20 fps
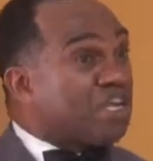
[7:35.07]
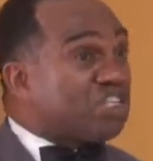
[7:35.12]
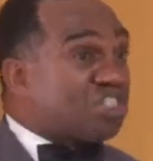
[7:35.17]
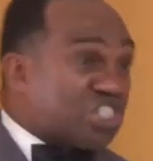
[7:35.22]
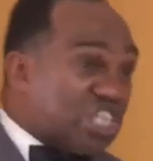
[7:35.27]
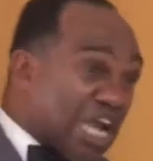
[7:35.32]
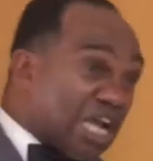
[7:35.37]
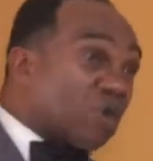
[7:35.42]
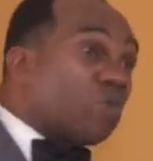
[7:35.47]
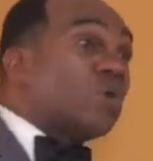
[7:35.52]

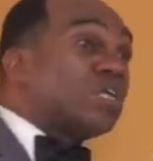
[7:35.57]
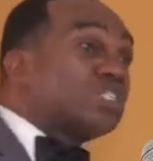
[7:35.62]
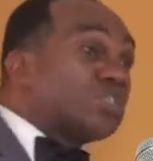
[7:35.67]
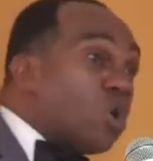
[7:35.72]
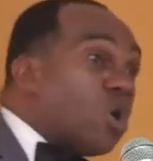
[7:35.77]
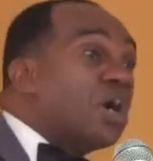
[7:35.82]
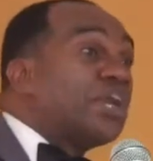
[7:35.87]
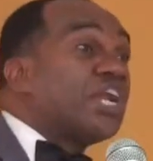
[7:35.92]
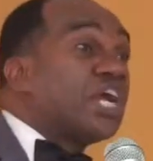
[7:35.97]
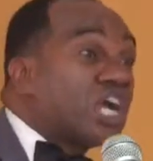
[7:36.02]
check what's
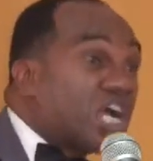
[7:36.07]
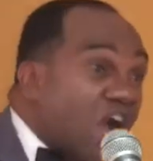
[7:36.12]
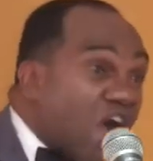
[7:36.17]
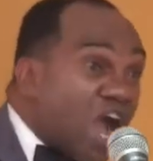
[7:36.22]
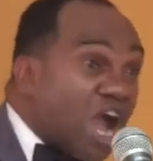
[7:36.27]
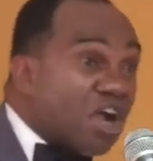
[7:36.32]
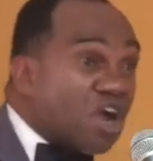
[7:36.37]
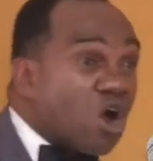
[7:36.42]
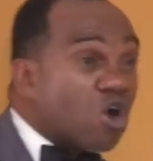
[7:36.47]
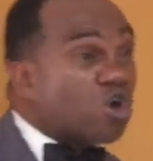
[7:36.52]
on the
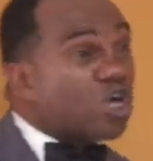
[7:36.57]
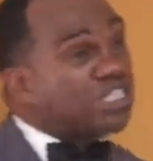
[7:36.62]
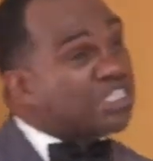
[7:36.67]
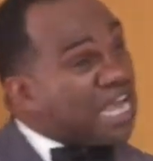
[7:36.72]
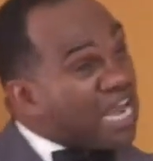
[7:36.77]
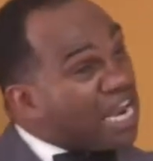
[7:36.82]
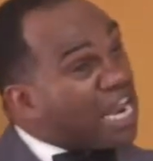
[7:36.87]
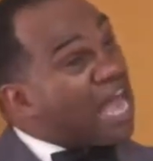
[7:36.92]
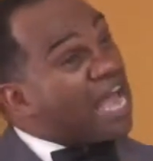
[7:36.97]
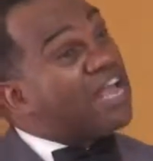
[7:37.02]
cargo, because
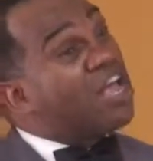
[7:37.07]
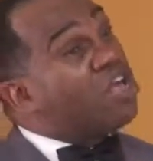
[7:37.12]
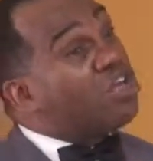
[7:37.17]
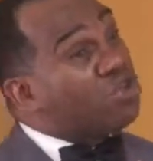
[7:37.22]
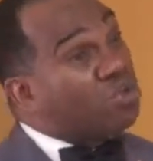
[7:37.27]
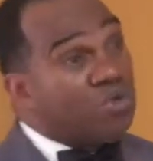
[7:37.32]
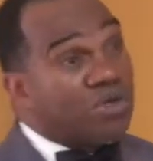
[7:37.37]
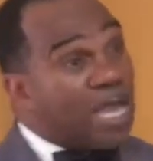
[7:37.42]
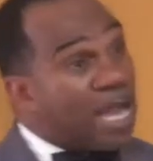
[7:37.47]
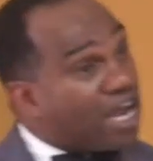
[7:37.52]
they like,
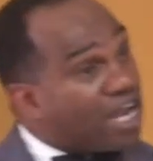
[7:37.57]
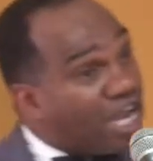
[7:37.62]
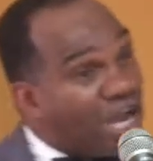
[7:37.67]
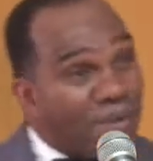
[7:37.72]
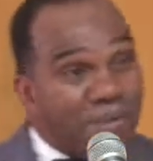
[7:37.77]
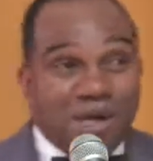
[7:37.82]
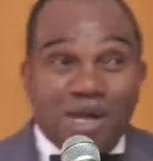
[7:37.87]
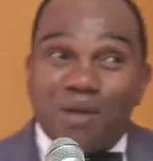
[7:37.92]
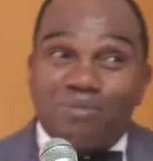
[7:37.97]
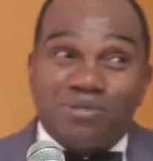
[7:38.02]
you're not
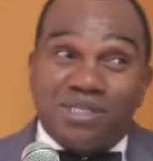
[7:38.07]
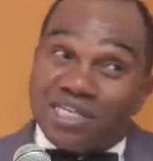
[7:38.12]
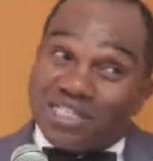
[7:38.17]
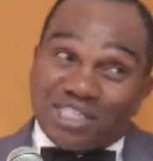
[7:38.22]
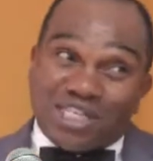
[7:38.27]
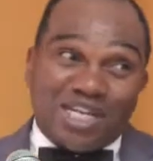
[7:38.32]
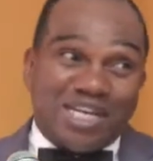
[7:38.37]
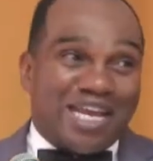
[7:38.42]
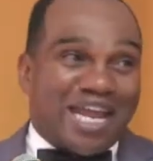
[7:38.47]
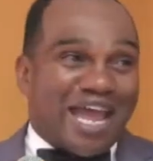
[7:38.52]
coming up
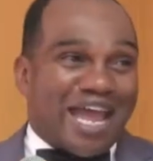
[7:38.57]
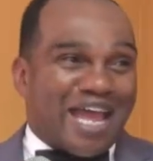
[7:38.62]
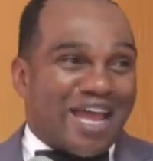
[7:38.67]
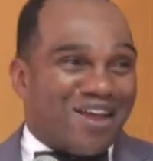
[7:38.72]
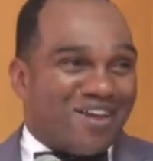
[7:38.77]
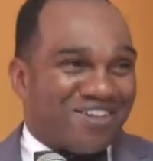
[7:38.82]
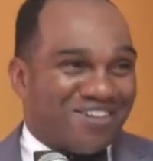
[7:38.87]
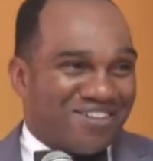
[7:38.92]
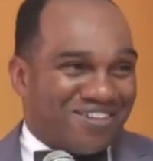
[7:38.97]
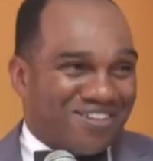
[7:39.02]
this canal.